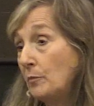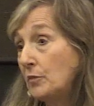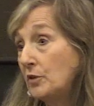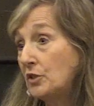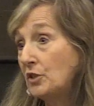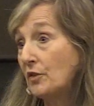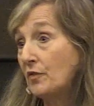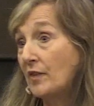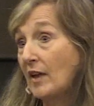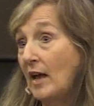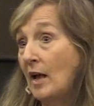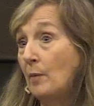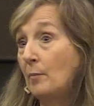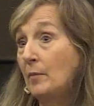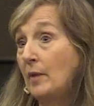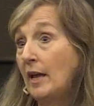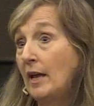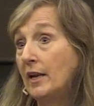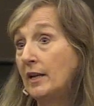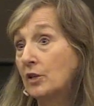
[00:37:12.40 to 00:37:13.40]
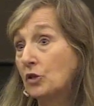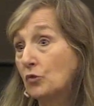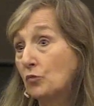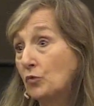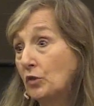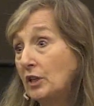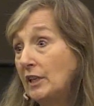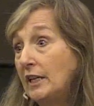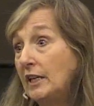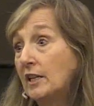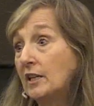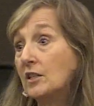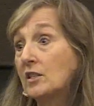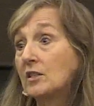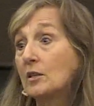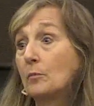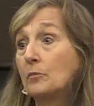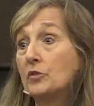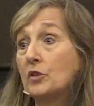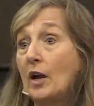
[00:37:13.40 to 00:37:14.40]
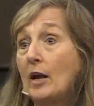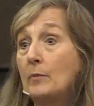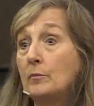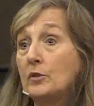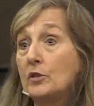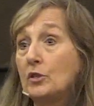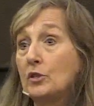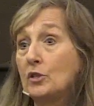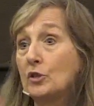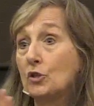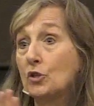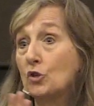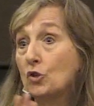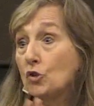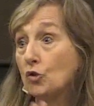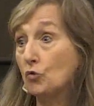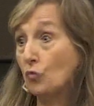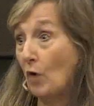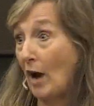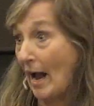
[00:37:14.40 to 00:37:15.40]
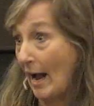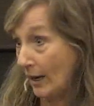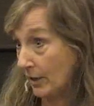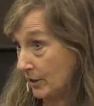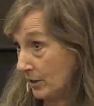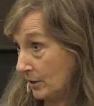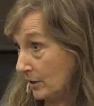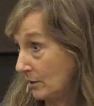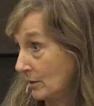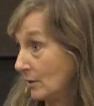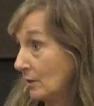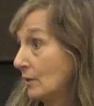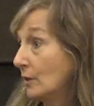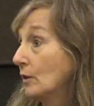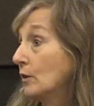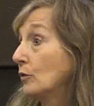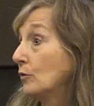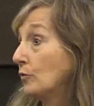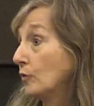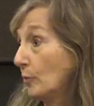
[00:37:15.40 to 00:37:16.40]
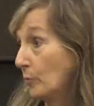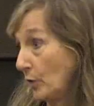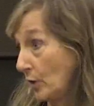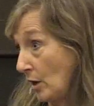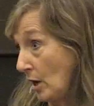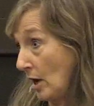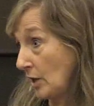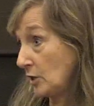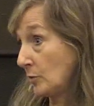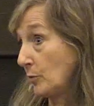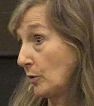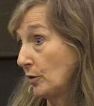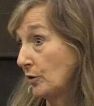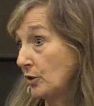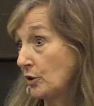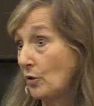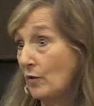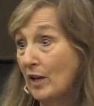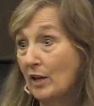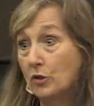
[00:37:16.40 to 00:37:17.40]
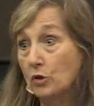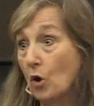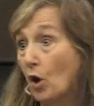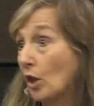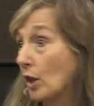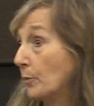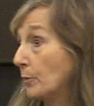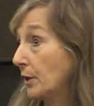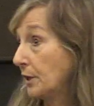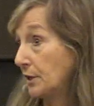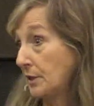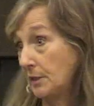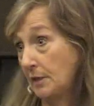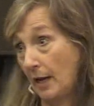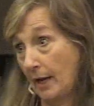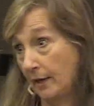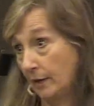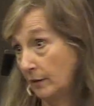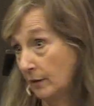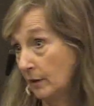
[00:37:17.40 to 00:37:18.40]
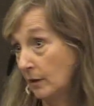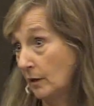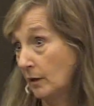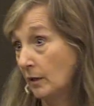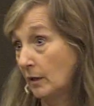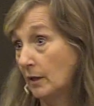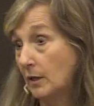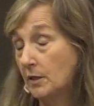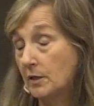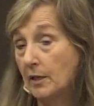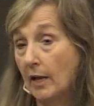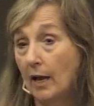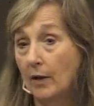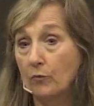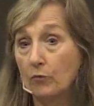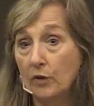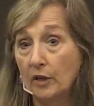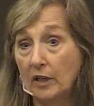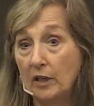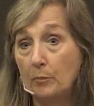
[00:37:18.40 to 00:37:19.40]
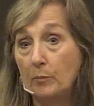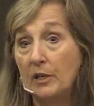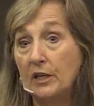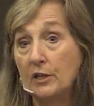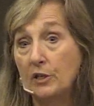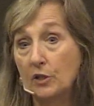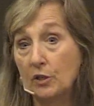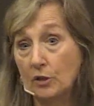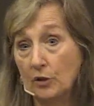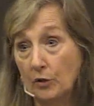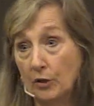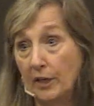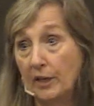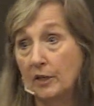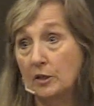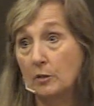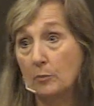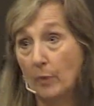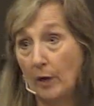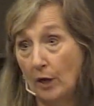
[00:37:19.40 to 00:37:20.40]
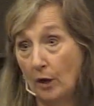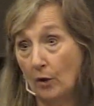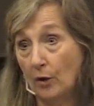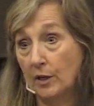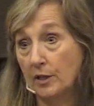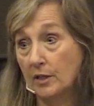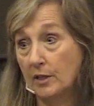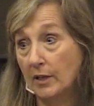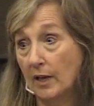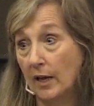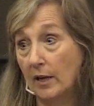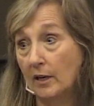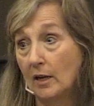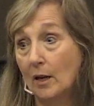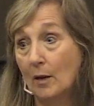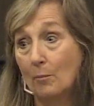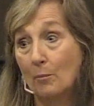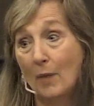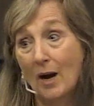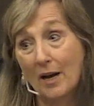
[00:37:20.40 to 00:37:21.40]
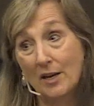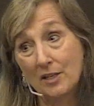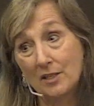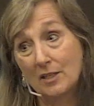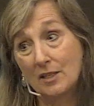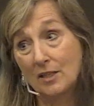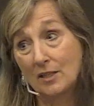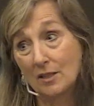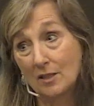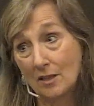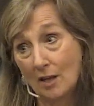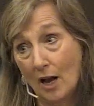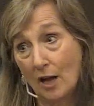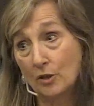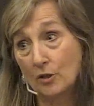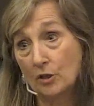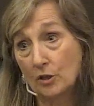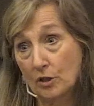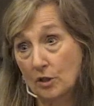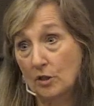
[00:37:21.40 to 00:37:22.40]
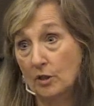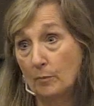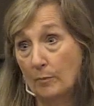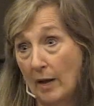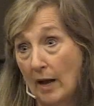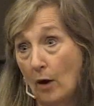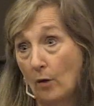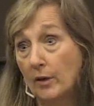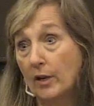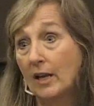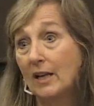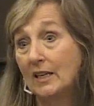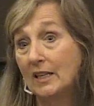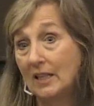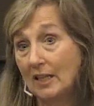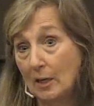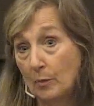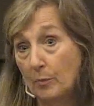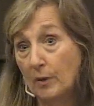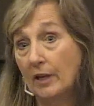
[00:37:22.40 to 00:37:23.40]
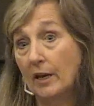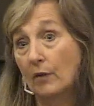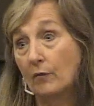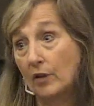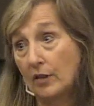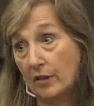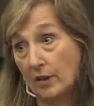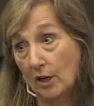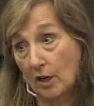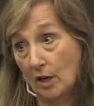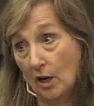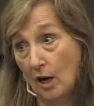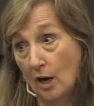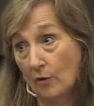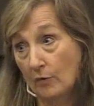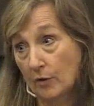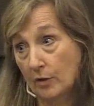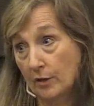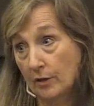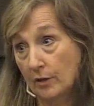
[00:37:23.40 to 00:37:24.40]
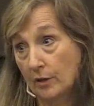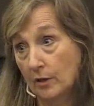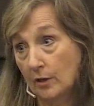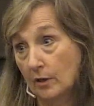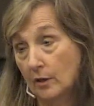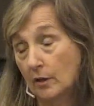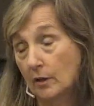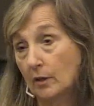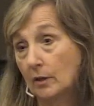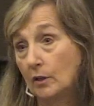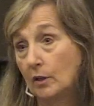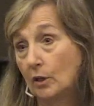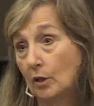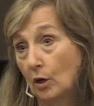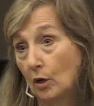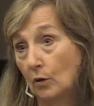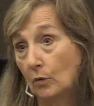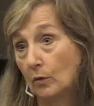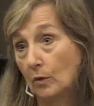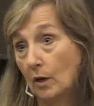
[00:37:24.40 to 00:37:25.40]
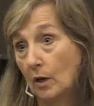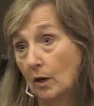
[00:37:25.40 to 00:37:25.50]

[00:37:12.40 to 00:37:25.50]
to them, and it really can sometimes distract from the gospel. And so that's all I'm going to say, is that really be discerning as parents, that modesty is not just about keeping everything covered. You know,